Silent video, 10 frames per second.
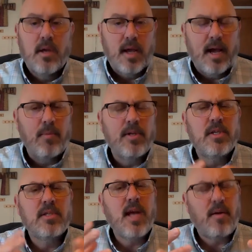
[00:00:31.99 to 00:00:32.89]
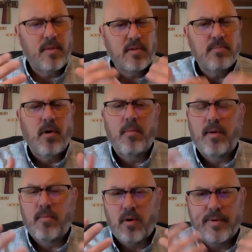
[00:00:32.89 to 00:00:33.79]
and we just have this
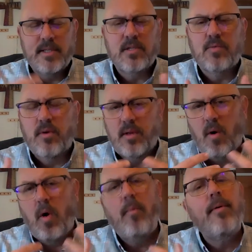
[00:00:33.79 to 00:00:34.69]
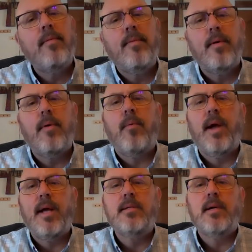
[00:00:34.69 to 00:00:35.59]
moment where we just really hopefully feel the
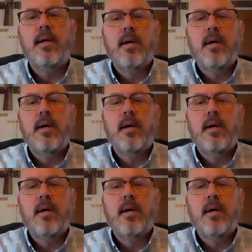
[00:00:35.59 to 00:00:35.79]
weight